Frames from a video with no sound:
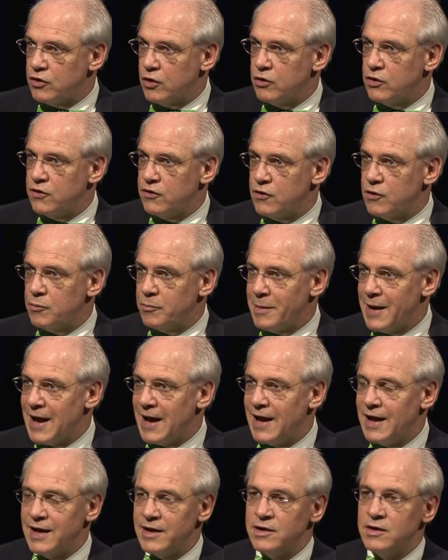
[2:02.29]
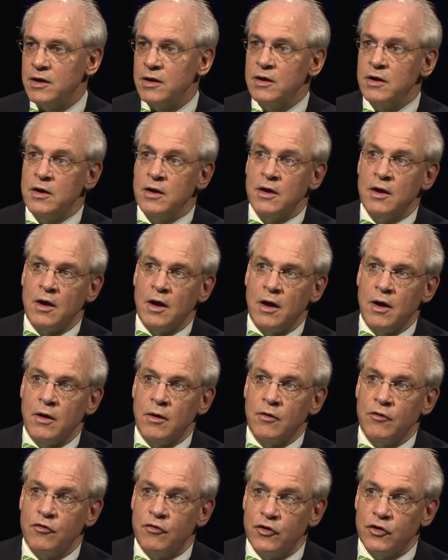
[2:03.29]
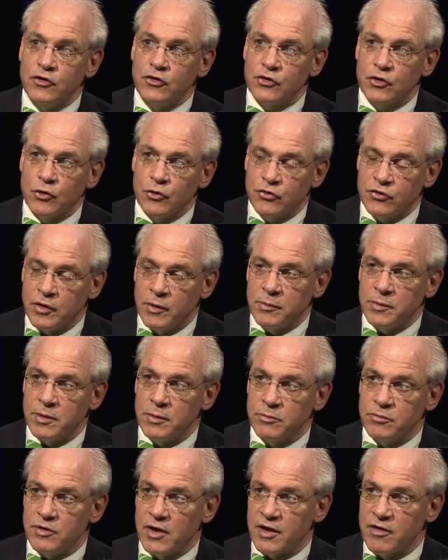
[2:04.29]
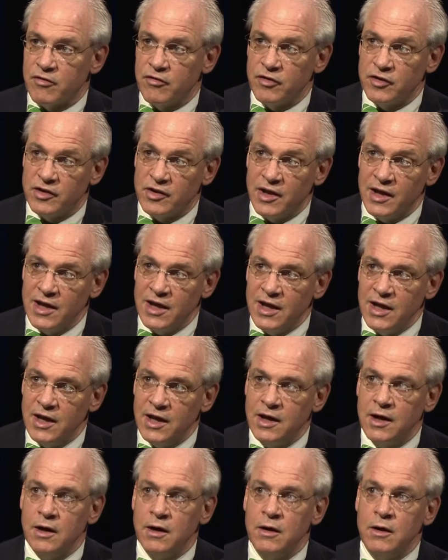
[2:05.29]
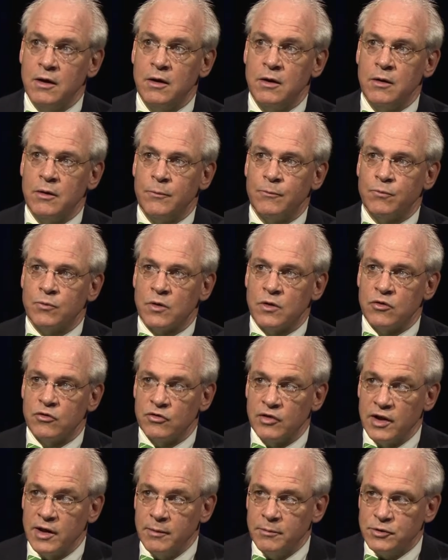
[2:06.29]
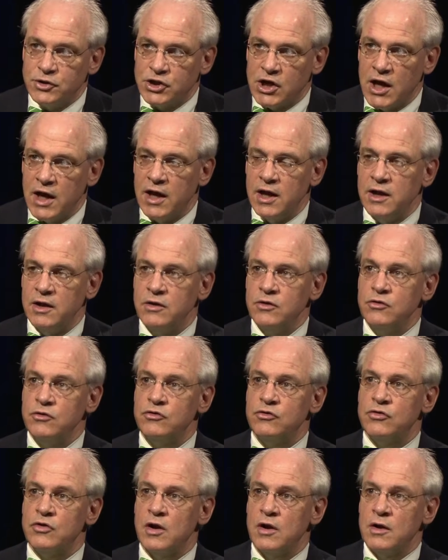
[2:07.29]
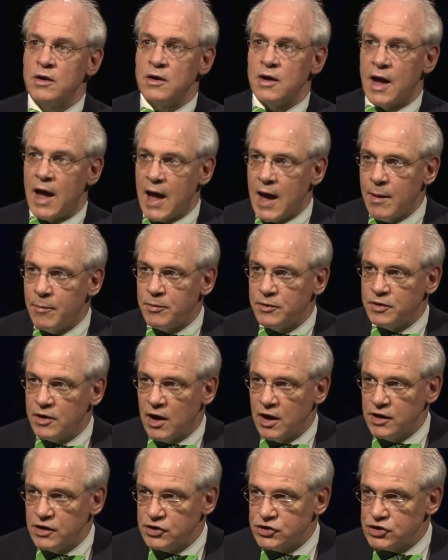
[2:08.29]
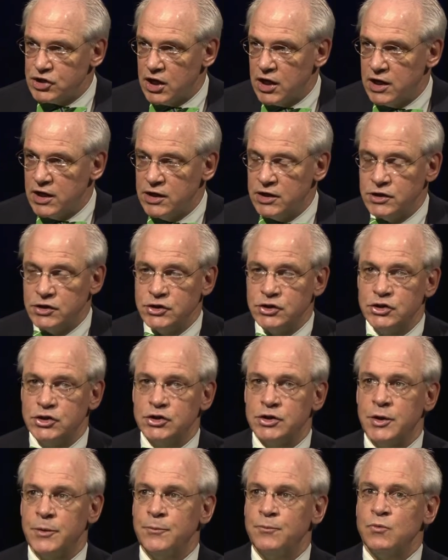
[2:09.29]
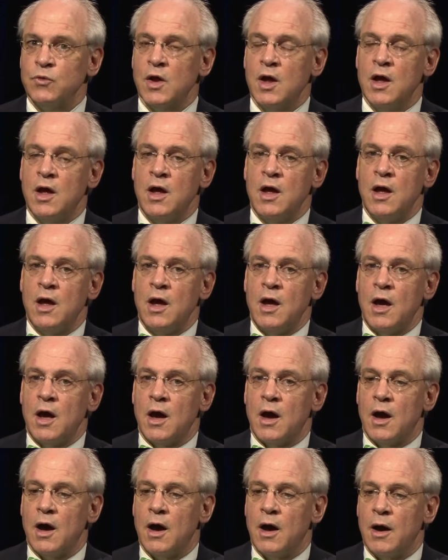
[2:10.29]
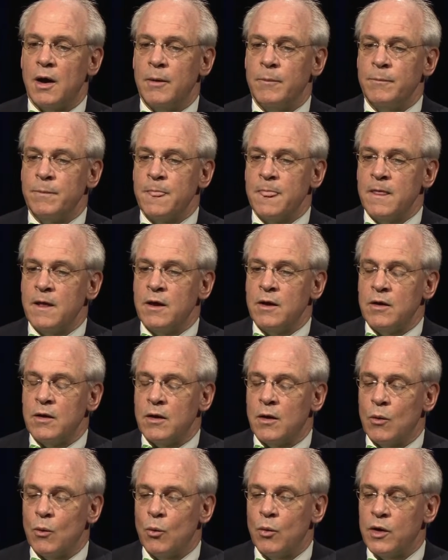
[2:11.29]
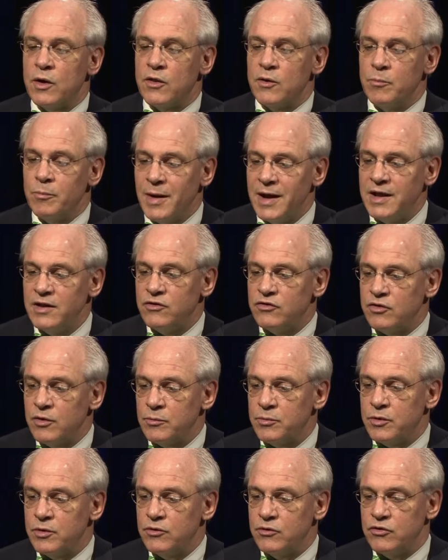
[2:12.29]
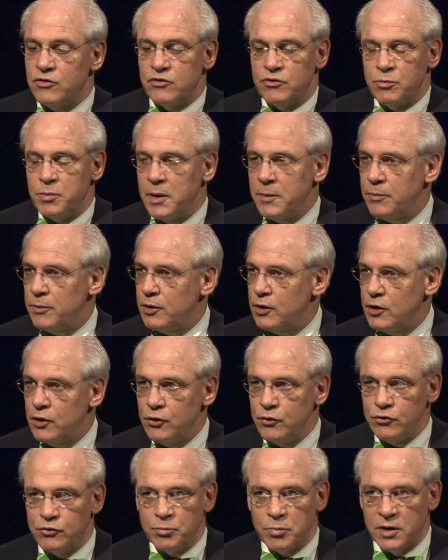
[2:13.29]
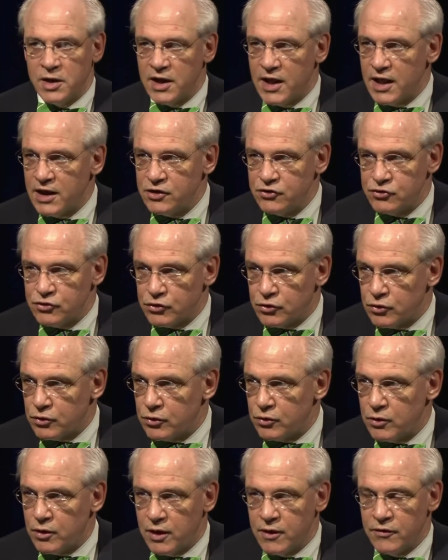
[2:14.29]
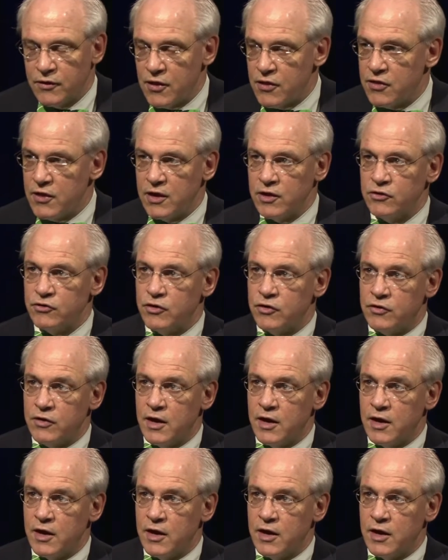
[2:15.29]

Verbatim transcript: on in their mind, physical symptoms like fatigue, sleep change, appetite change. Um, one of the main symptoms is people lose pleasure in the things that